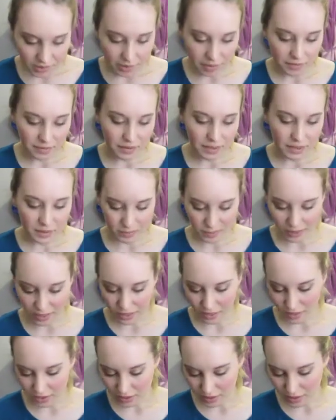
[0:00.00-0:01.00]
have this
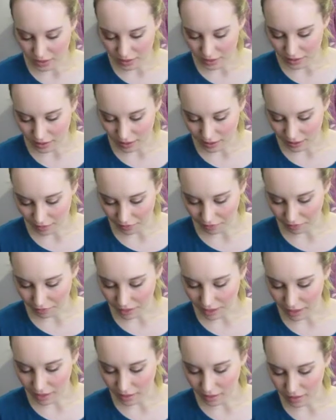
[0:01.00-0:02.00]
brush. It's like a
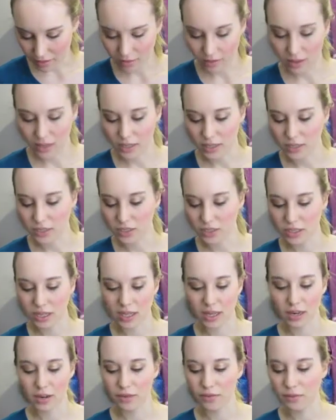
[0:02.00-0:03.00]
large
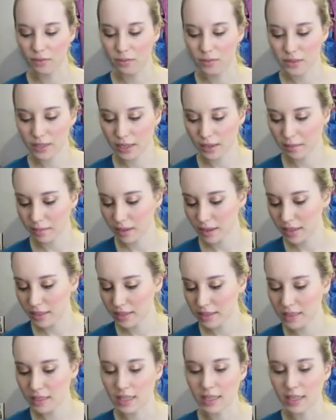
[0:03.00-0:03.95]
shader from Sigma. It's the